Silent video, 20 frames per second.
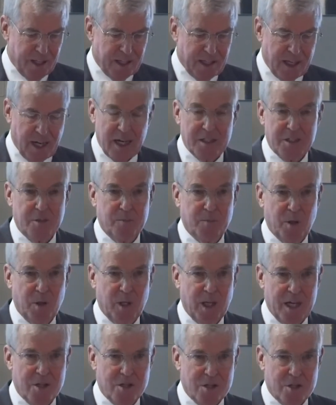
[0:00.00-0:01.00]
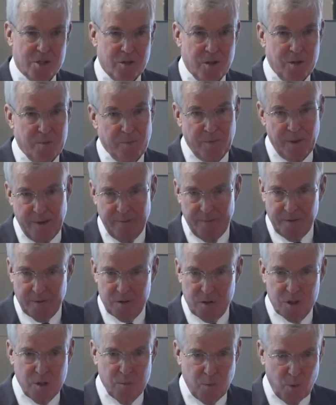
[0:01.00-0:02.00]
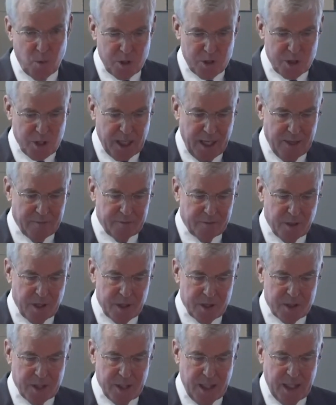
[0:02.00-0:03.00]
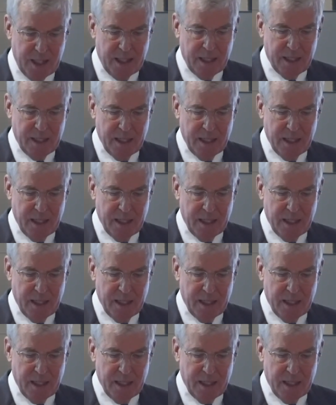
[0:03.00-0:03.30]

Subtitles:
Cox Communications Group, supporters again for us tonight,